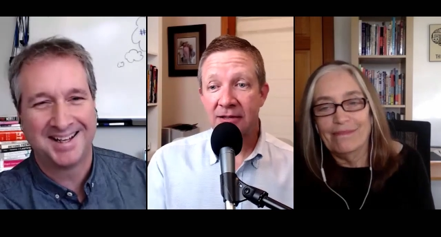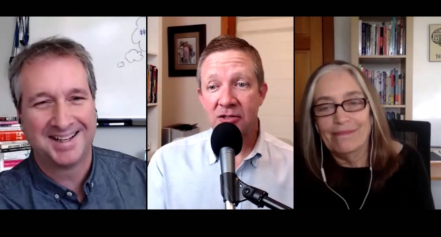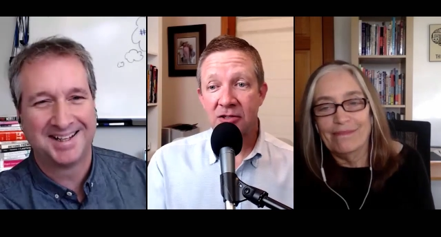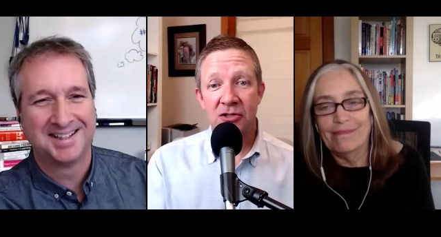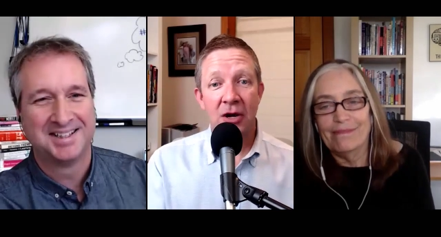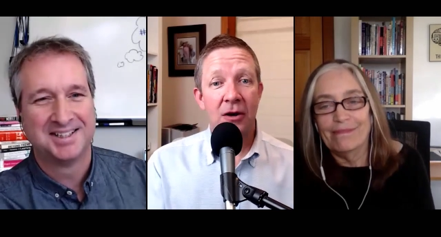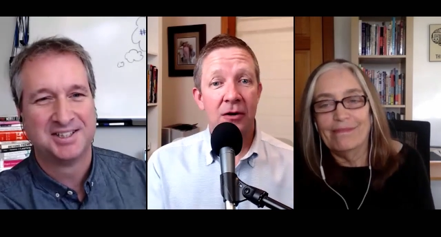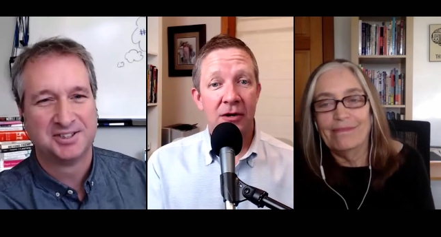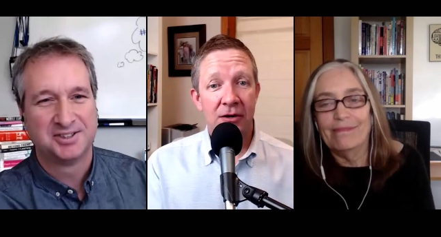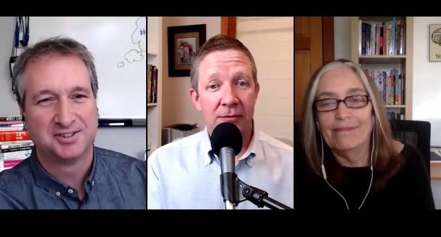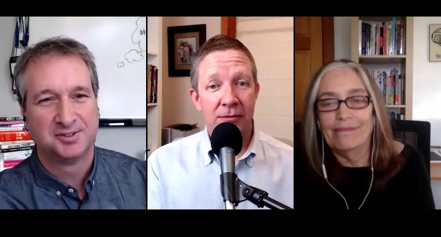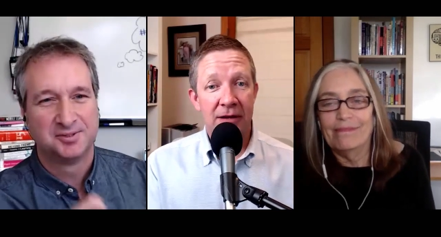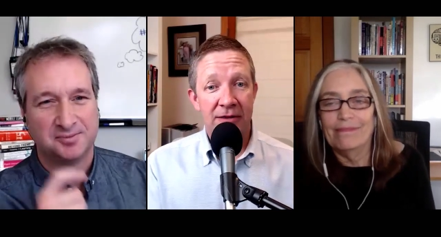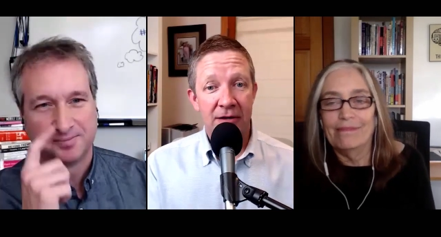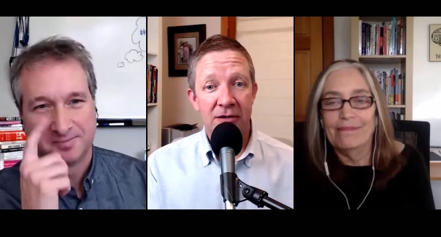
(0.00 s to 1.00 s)
Speaker 1: started,
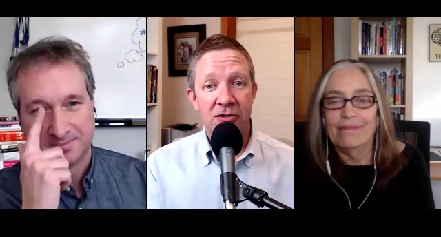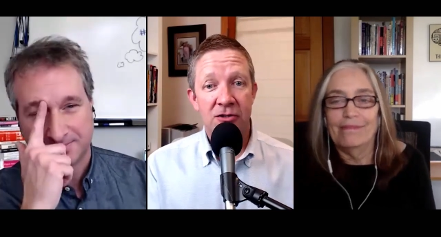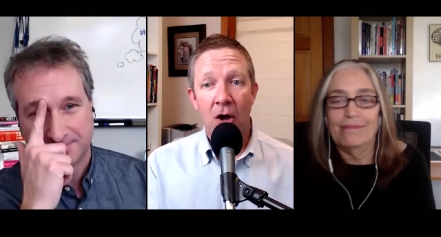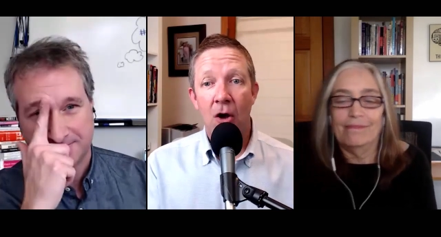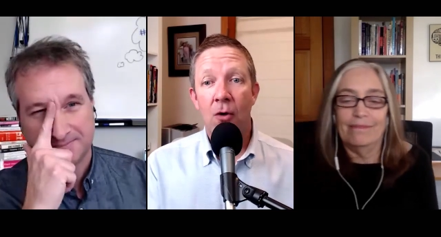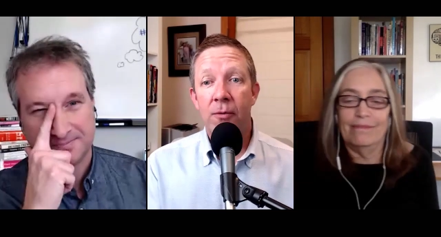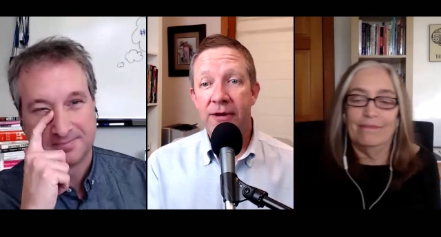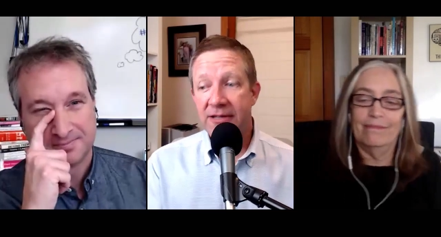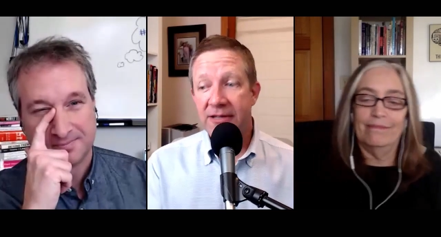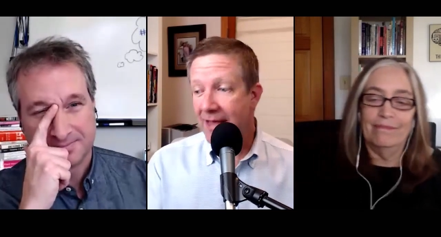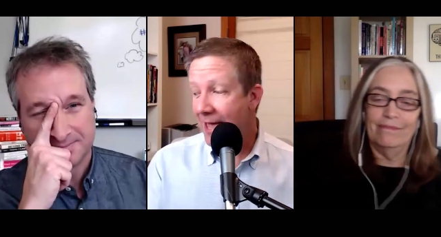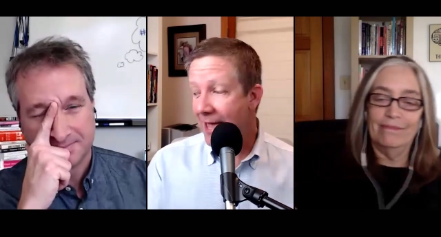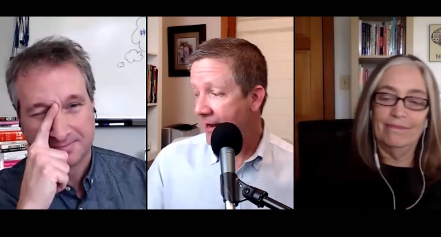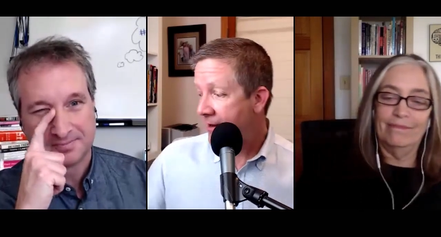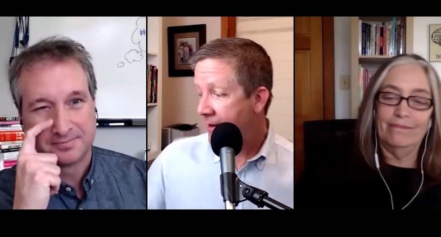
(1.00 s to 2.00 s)
right? There's always
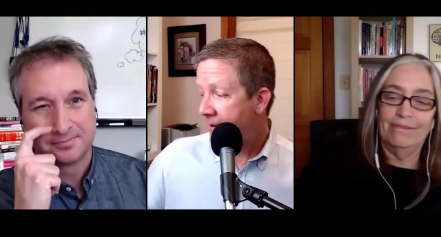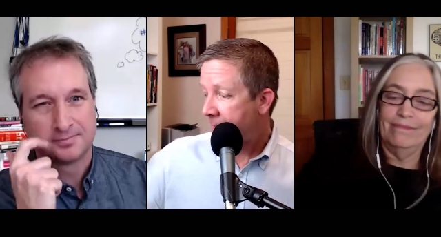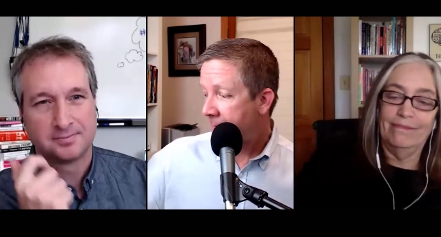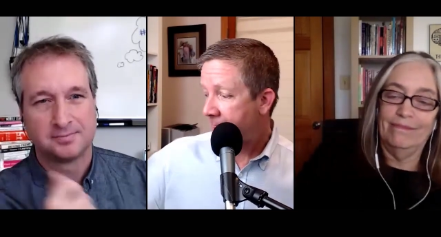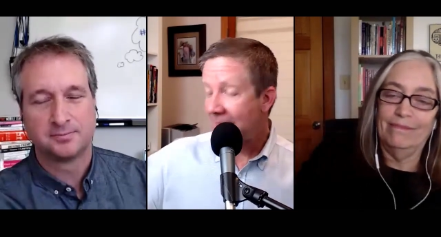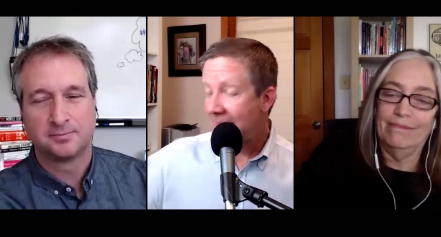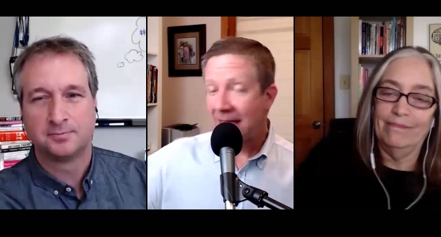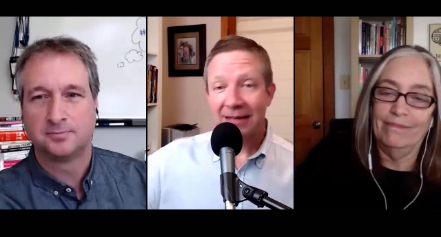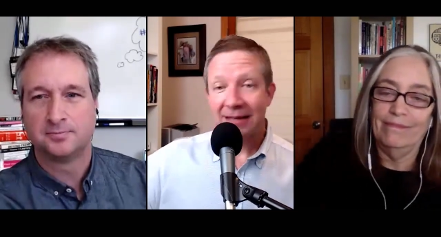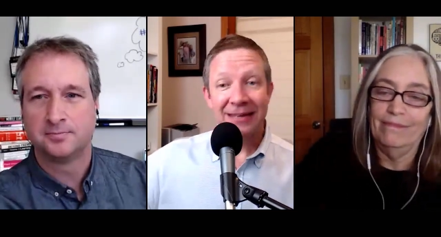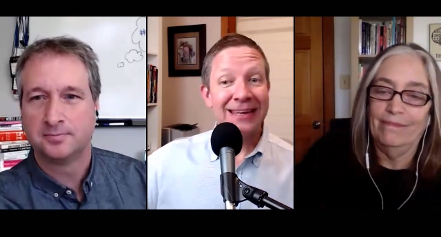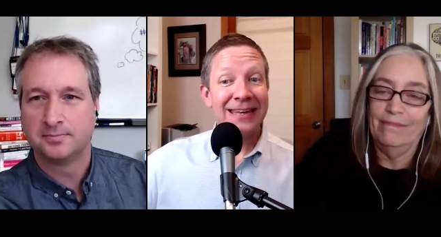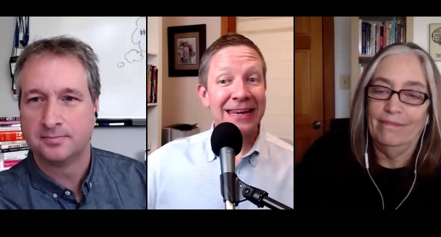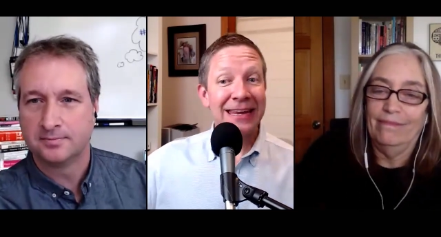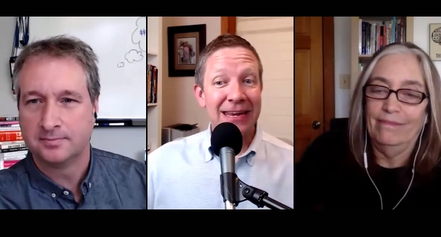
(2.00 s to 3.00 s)
that that
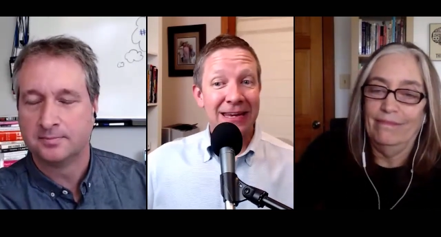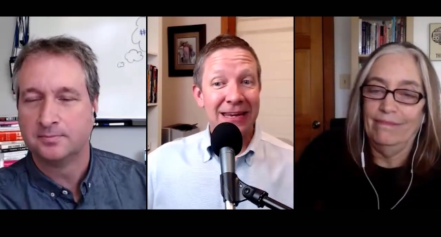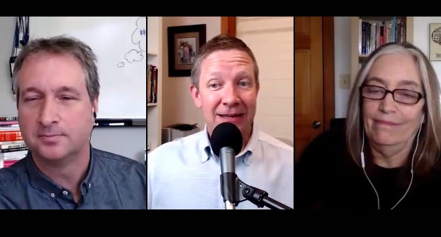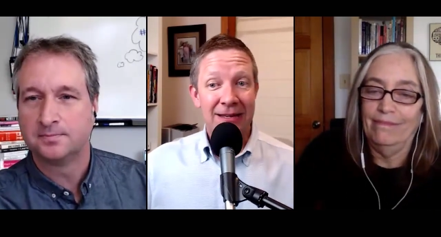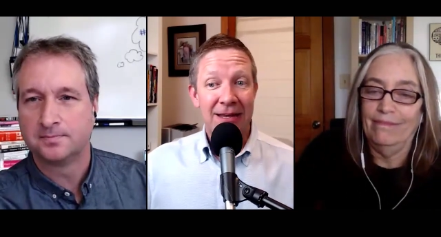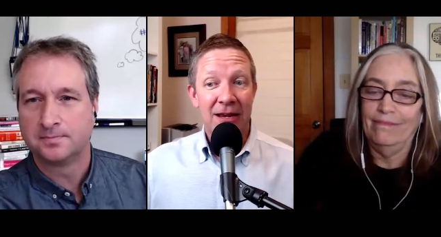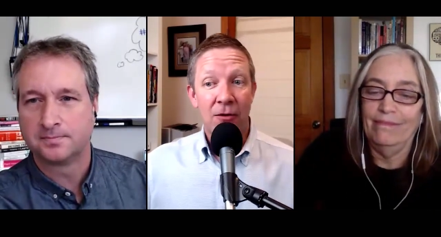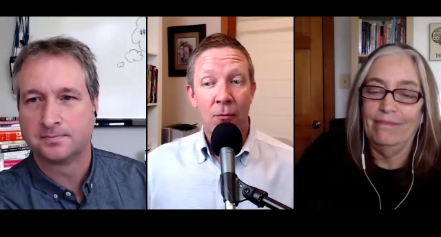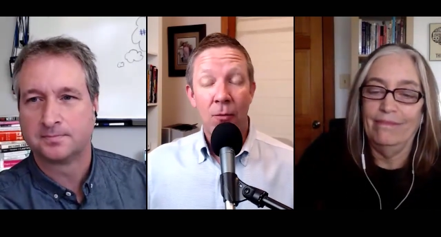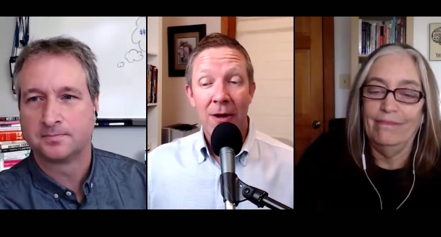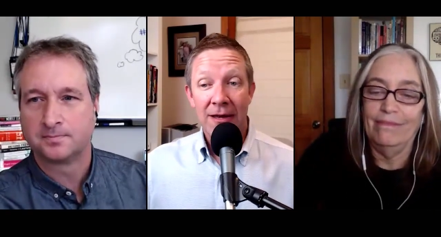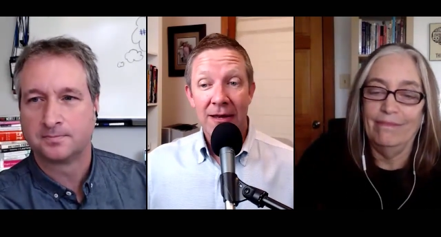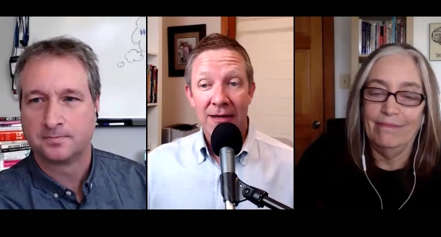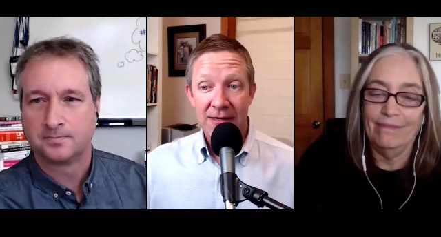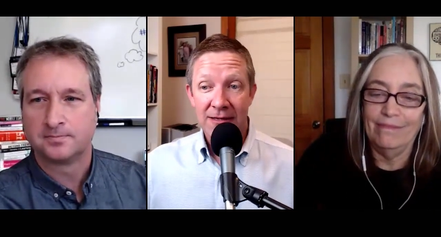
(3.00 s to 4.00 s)
need, like
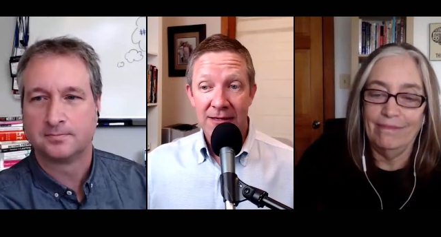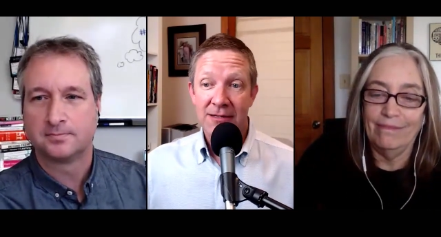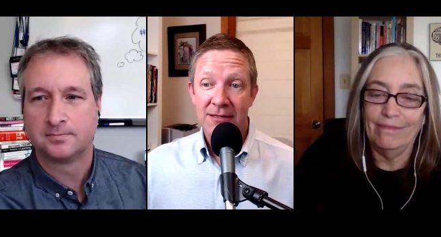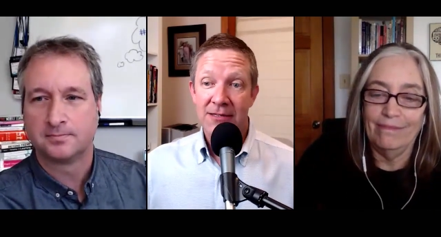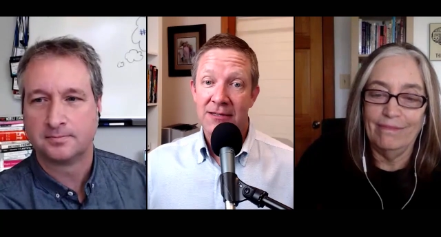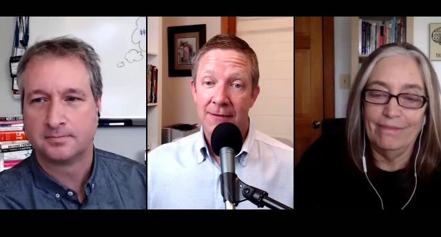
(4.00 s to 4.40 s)
what is